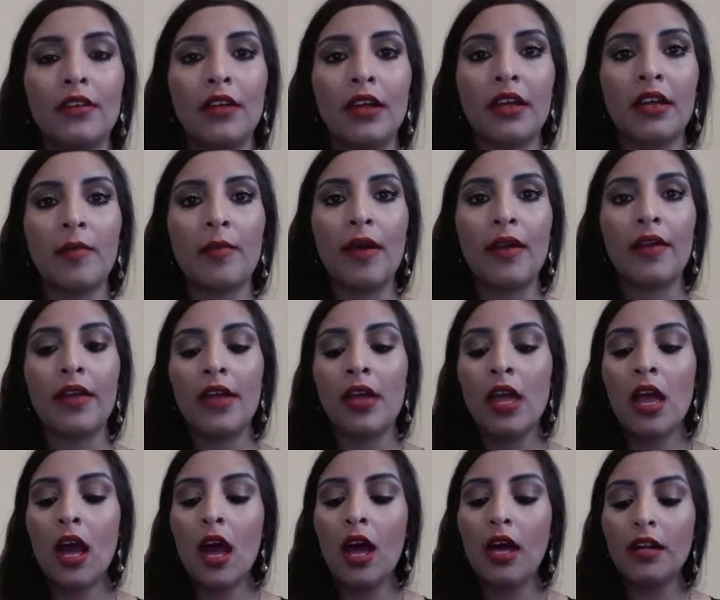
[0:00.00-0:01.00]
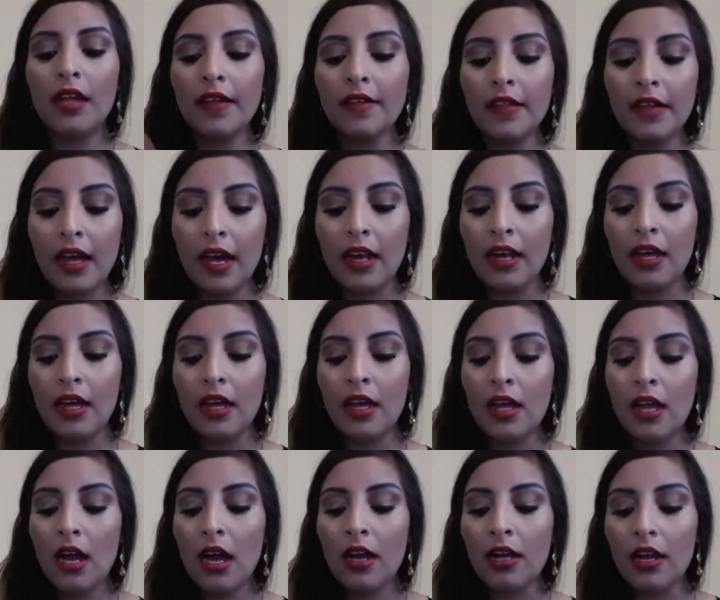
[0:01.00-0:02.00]
like about it, I like the colour,
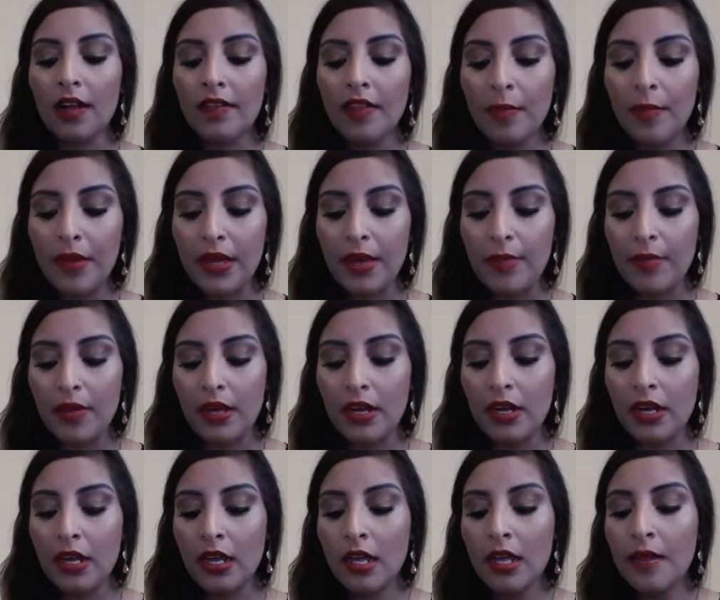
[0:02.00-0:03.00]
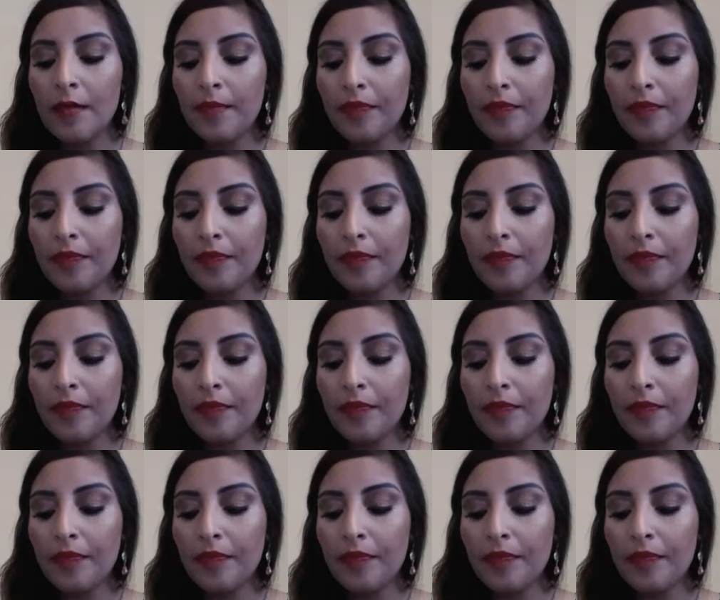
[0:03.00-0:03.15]
I like the pigment,